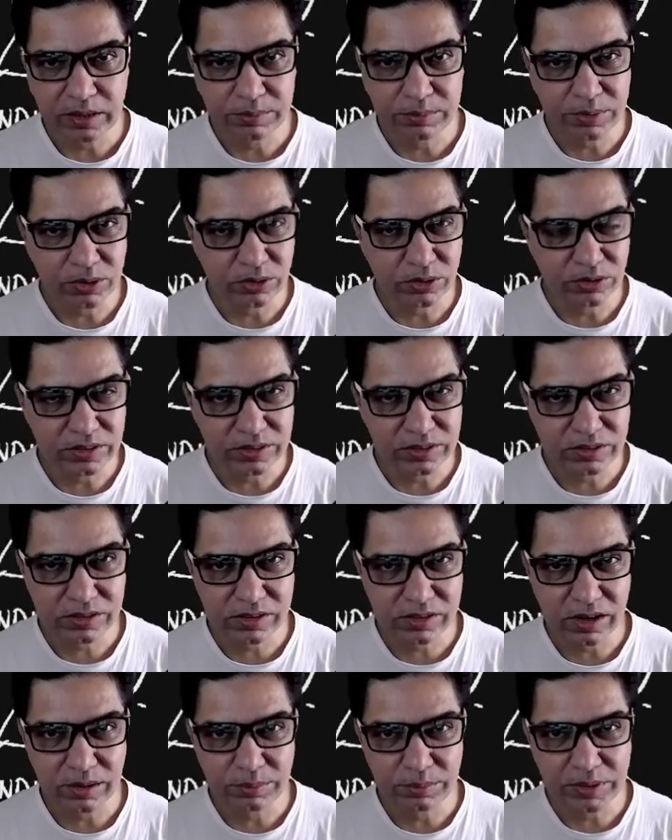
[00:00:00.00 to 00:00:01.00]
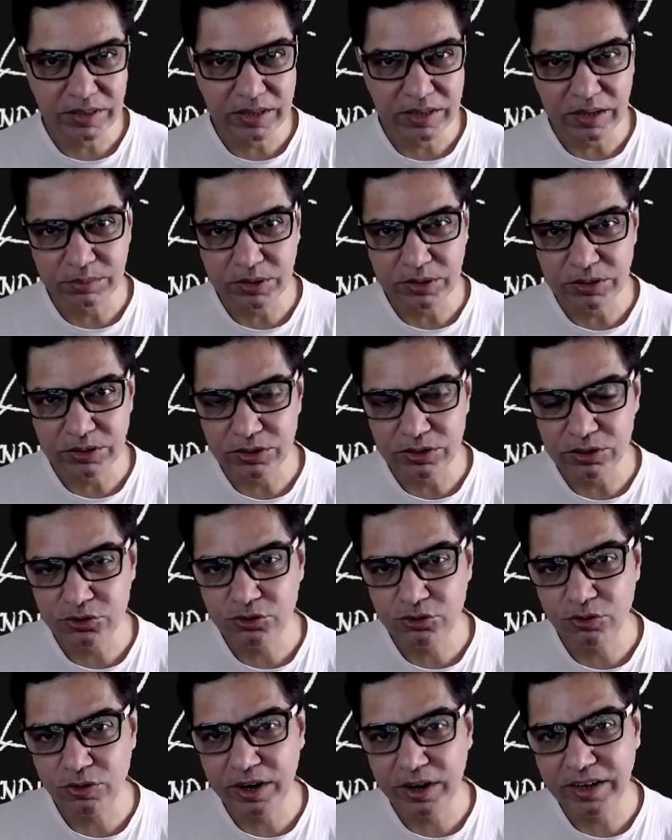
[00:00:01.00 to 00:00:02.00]
Because the intestinal epithelium is
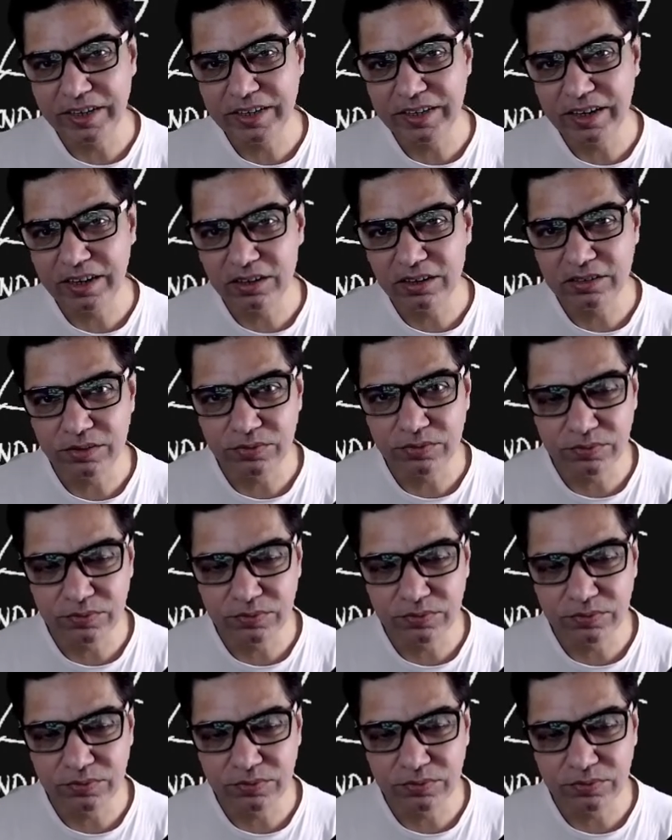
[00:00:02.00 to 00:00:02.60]
destroyed, it takes a